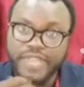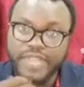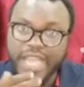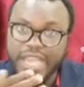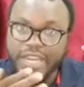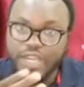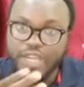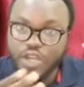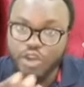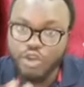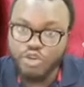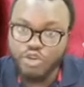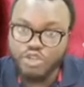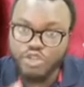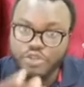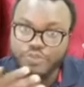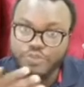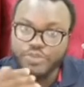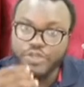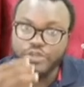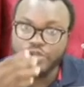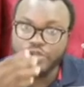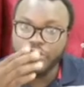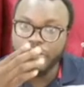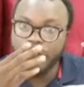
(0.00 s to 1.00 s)
there are any
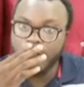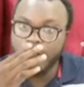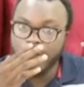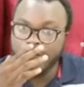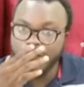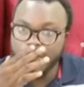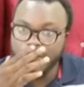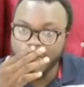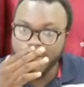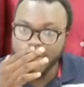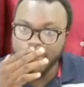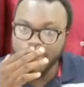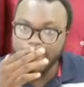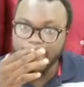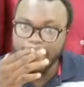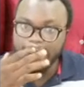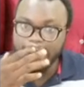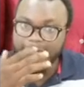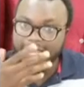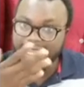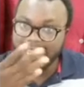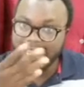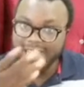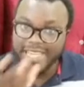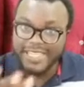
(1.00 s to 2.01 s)
contribution,
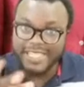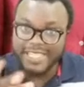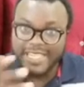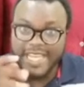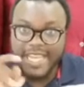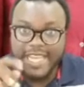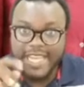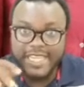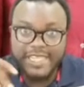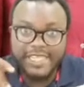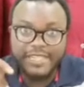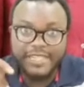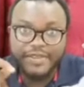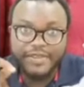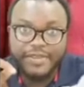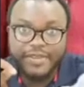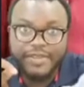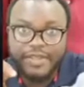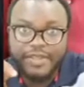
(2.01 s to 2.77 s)
like I said,